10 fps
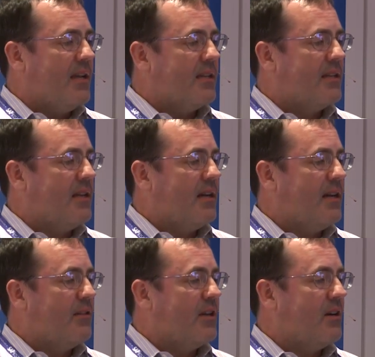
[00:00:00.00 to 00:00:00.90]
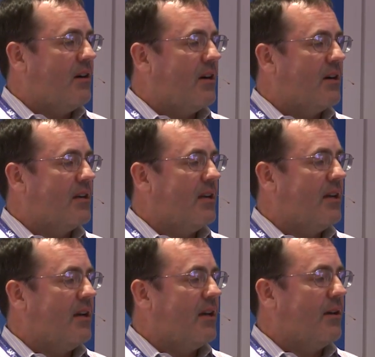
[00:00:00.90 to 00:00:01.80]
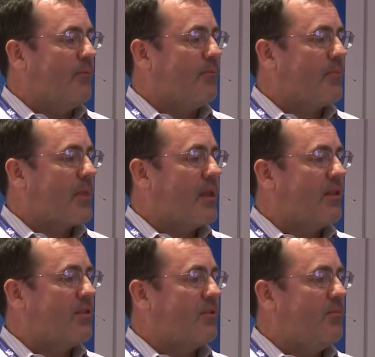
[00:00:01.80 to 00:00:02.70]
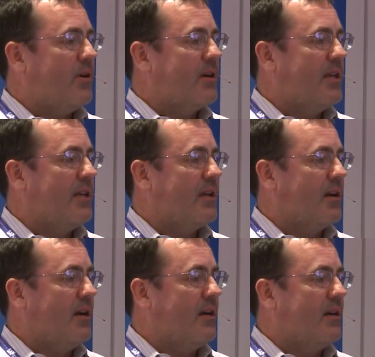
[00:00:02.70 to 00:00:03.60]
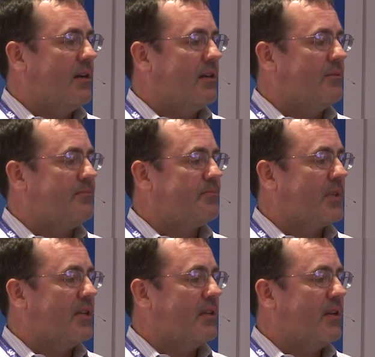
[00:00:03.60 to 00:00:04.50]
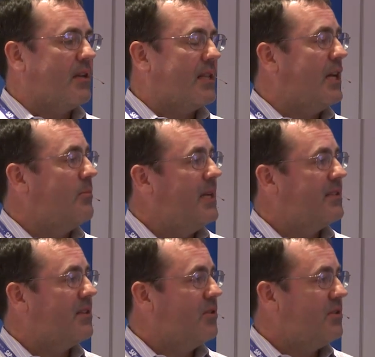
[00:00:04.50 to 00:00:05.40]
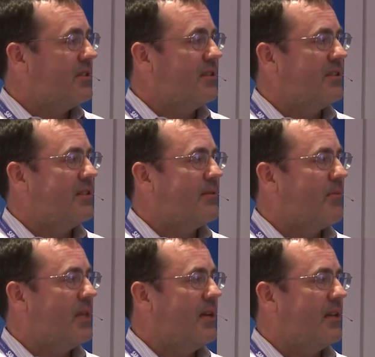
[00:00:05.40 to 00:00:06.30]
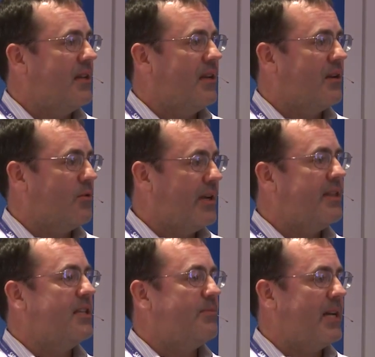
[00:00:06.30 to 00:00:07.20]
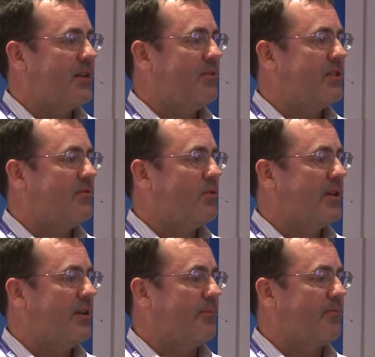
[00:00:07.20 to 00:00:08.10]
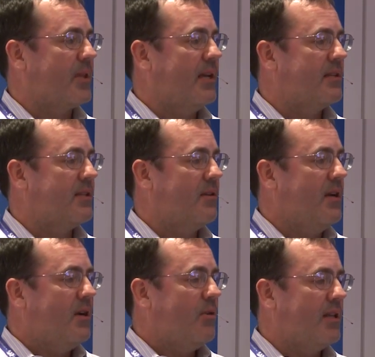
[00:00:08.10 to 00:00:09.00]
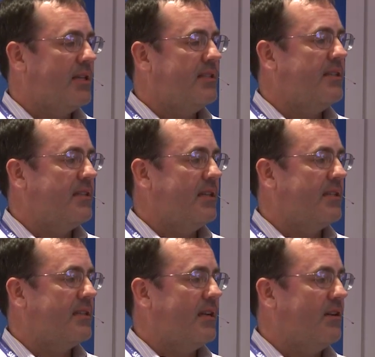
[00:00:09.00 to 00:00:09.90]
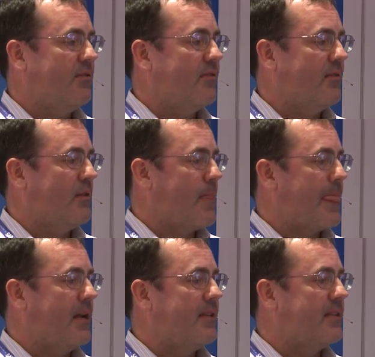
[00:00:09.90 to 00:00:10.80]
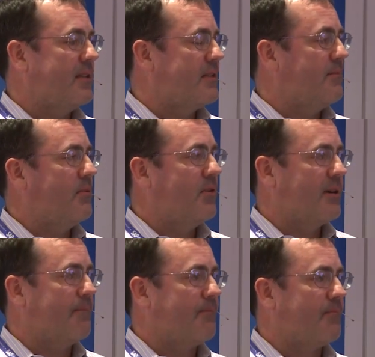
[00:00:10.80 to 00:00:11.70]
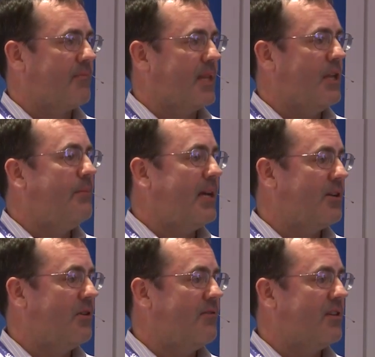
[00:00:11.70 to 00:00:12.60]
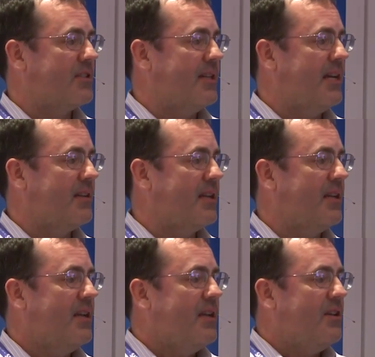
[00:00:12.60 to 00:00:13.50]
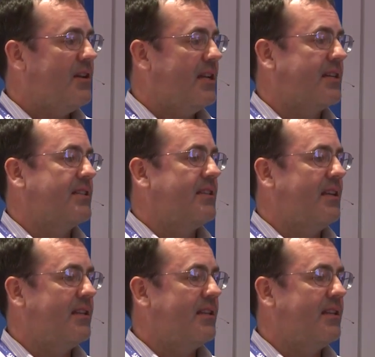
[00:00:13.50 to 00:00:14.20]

And there are third-party cloud-based solutions that create these pedigrees for you. And so while ECC itself doesn't support e-pedigree functionality, you can